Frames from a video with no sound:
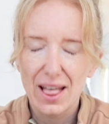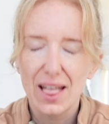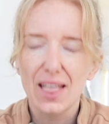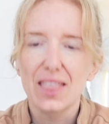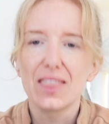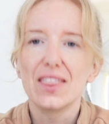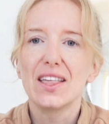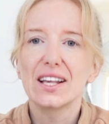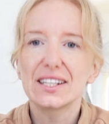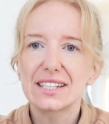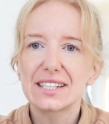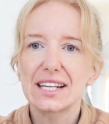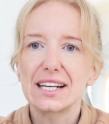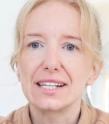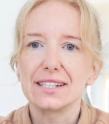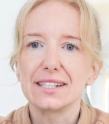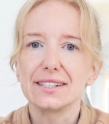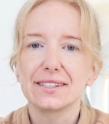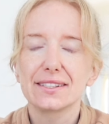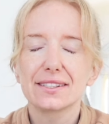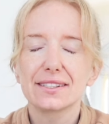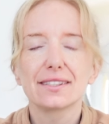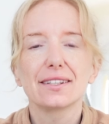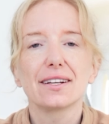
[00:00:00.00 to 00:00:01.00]
This
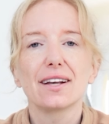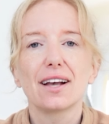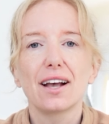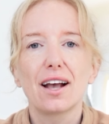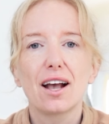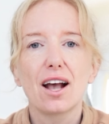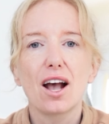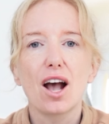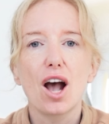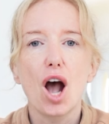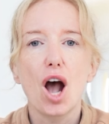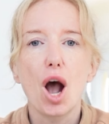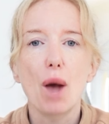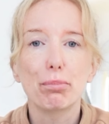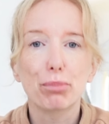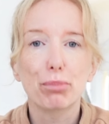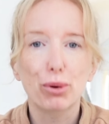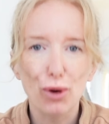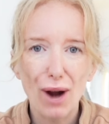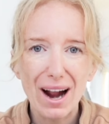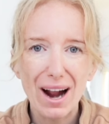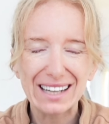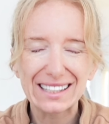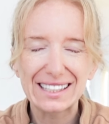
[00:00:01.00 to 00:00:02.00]
is a
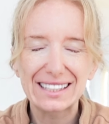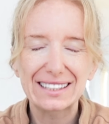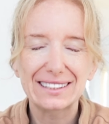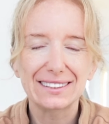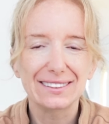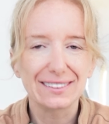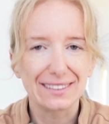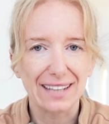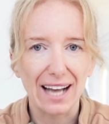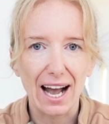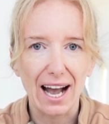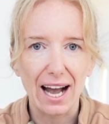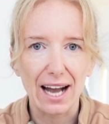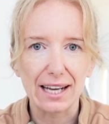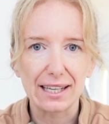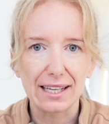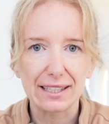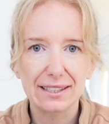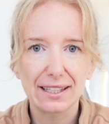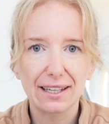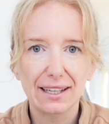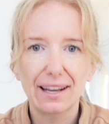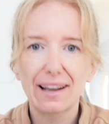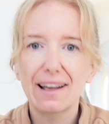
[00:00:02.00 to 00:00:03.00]
practical
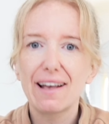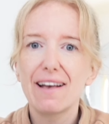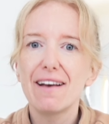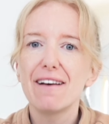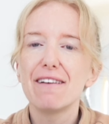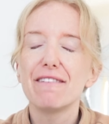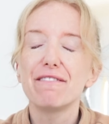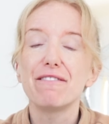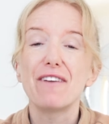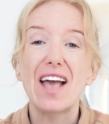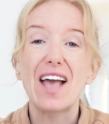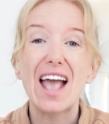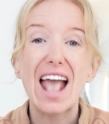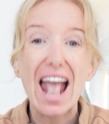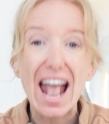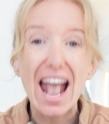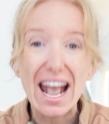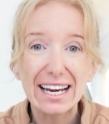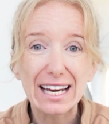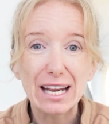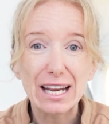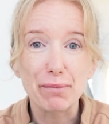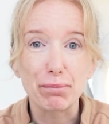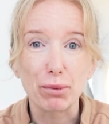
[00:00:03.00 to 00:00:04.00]
guide for
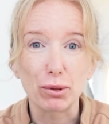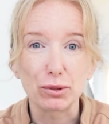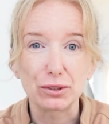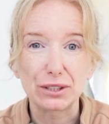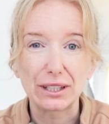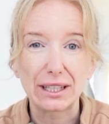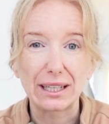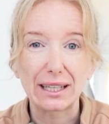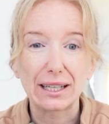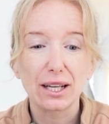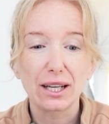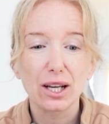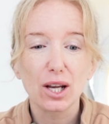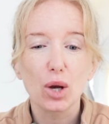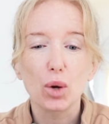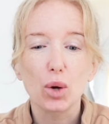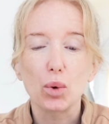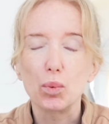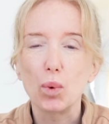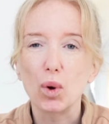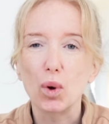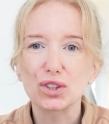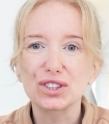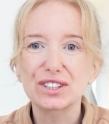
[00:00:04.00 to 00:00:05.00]
anybody
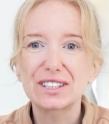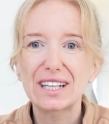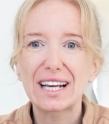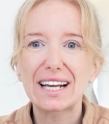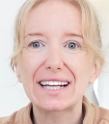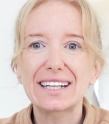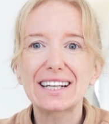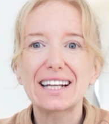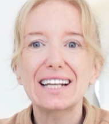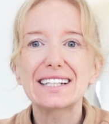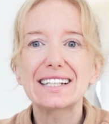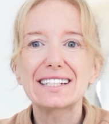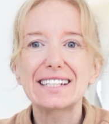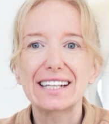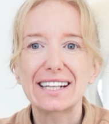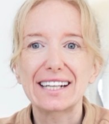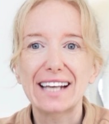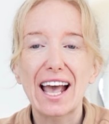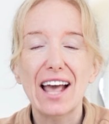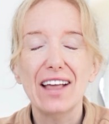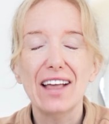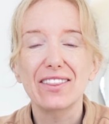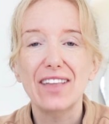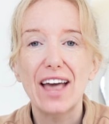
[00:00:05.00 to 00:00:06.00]
wanting to
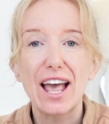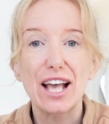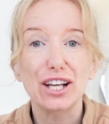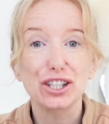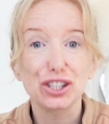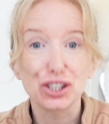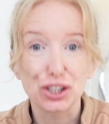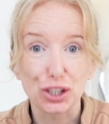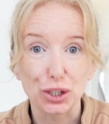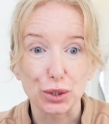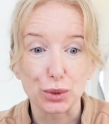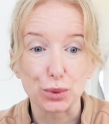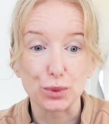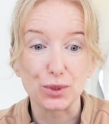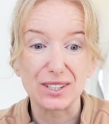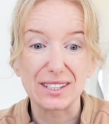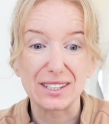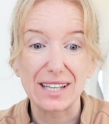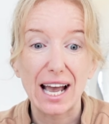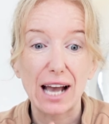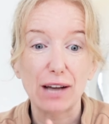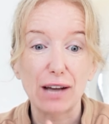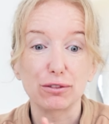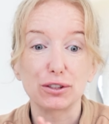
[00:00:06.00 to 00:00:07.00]
get their shoes
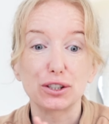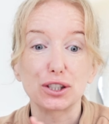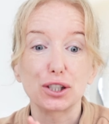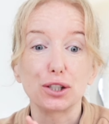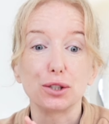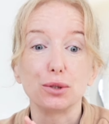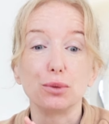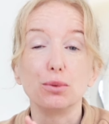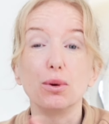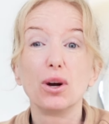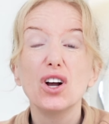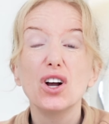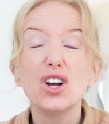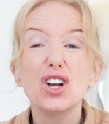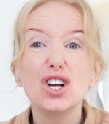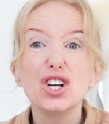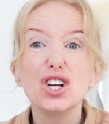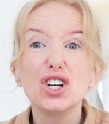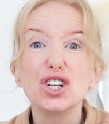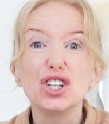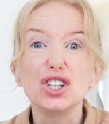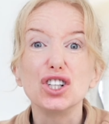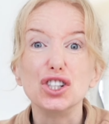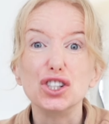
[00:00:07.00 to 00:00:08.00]
down to
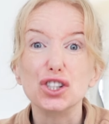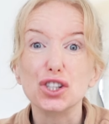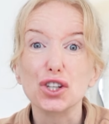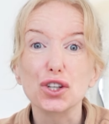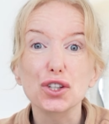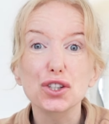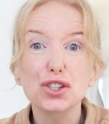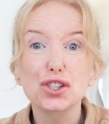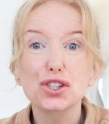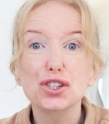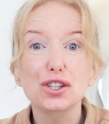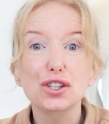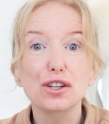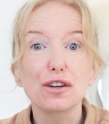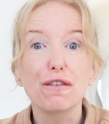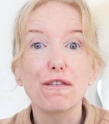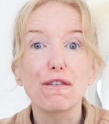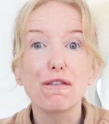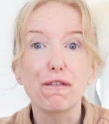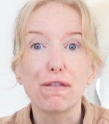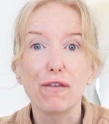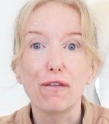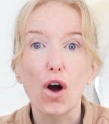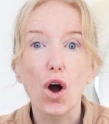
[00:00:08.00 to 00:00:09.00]
just
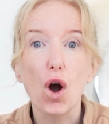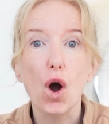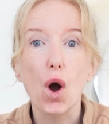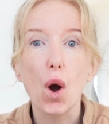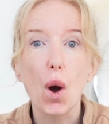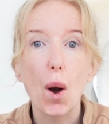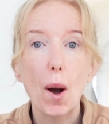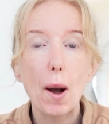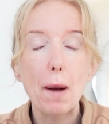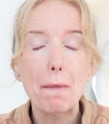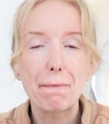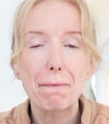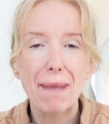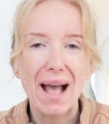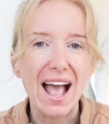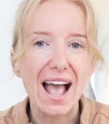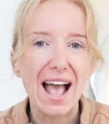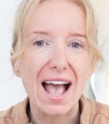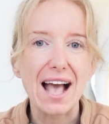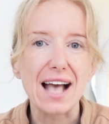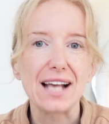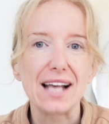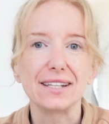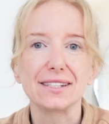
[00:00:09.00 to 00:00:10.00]
4
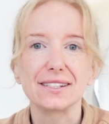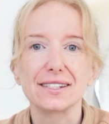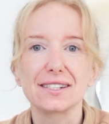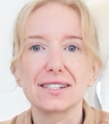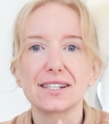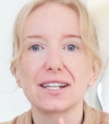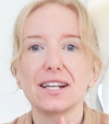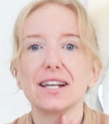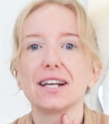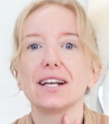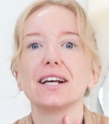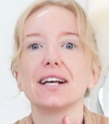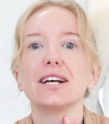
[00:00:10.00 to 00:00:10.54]
pairs